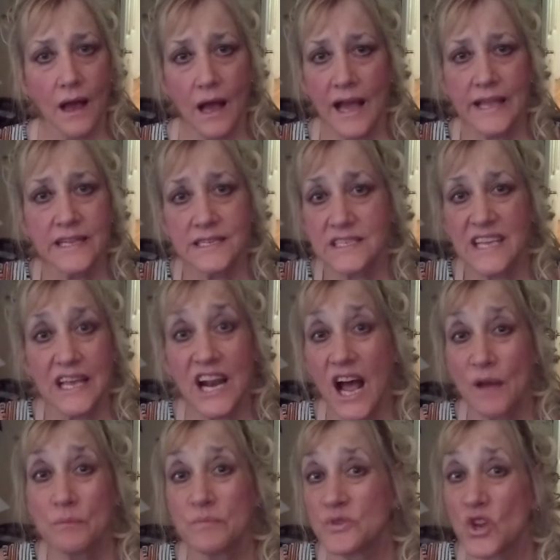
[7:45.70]
I said,
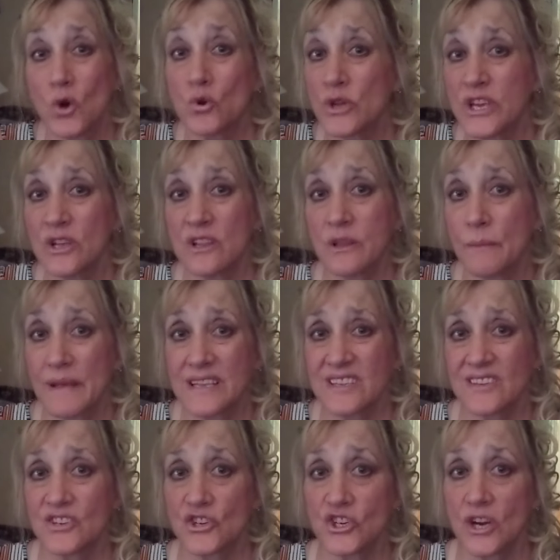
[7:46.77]
don't kill the
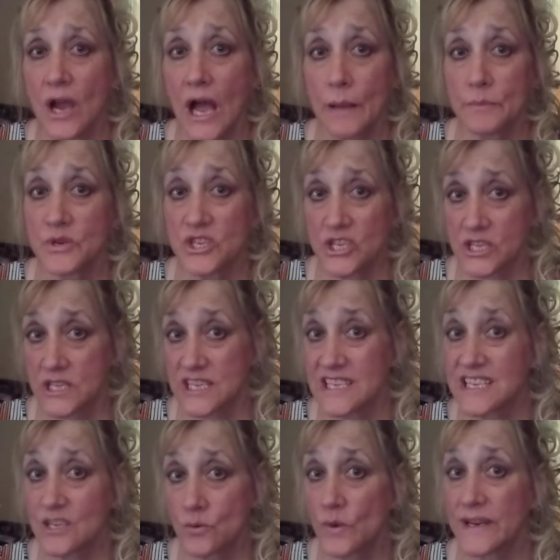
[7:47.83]
messenger.
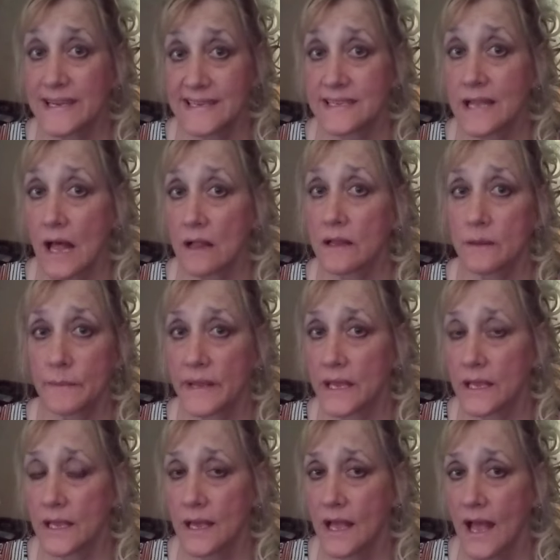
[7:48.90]
This is what he's telling
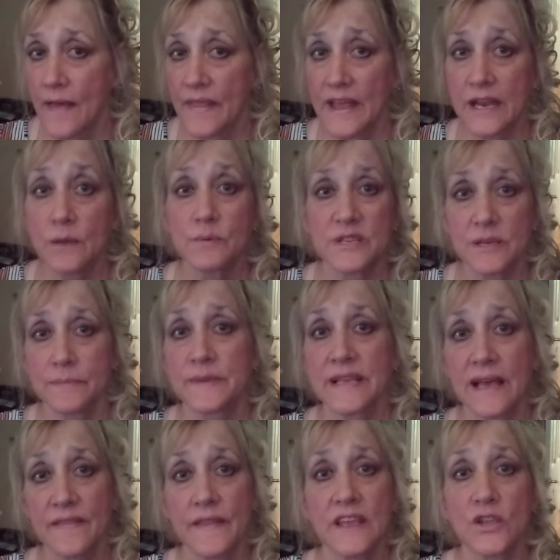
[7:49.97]
me, that he was
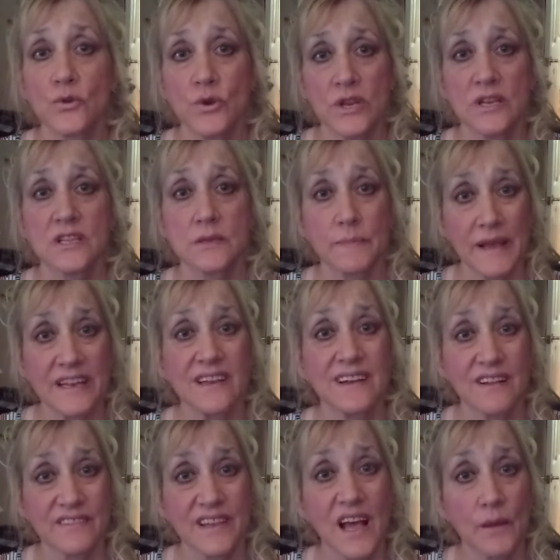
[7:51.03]
upset that you didn't spend
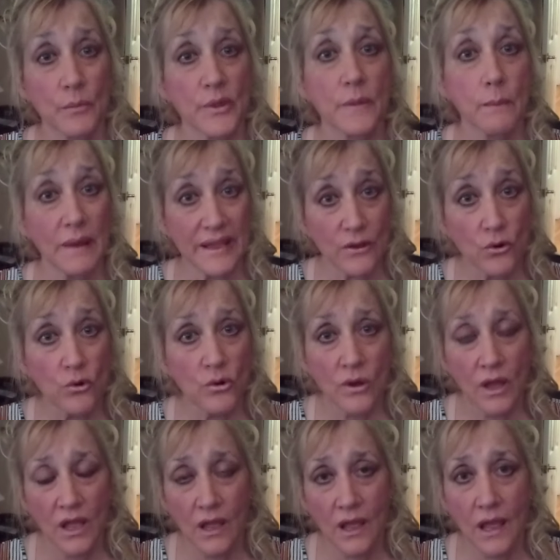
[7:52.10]
enough time with Michael,
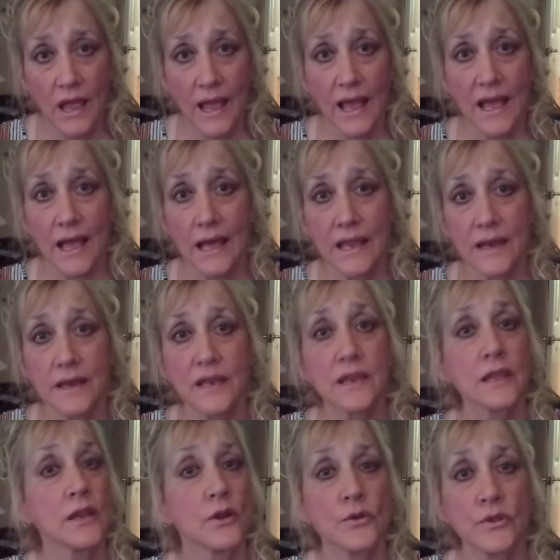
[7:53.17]
and,
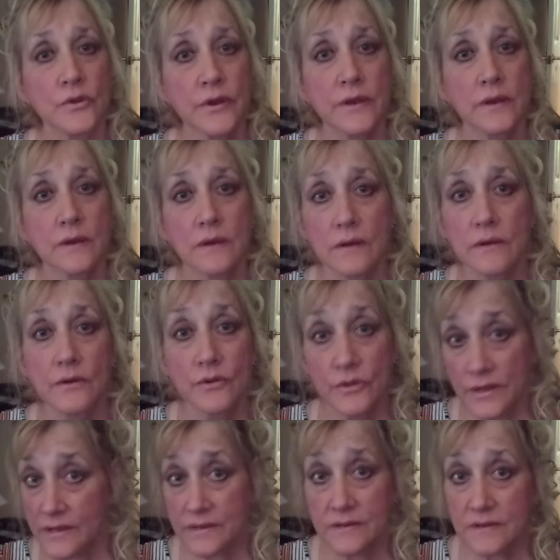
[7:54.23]
you didn't do
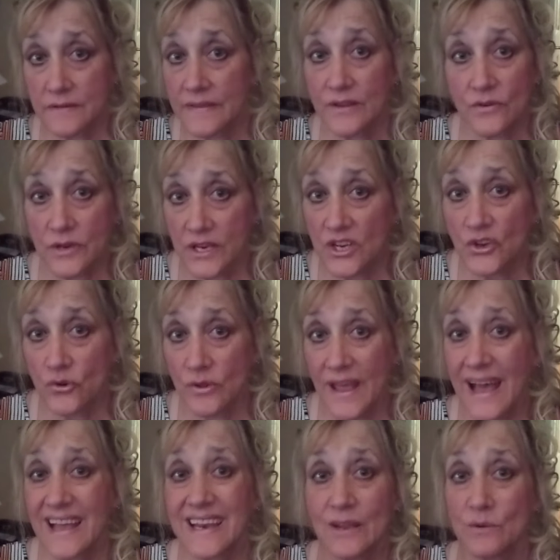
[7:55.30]
this and you didn't do
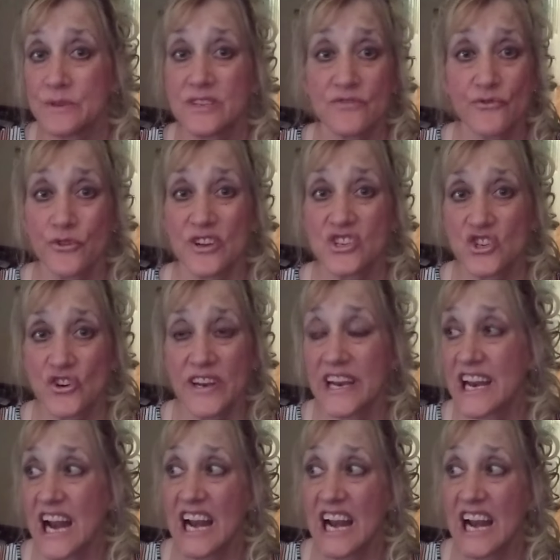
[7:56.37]
that, and he was frustrated.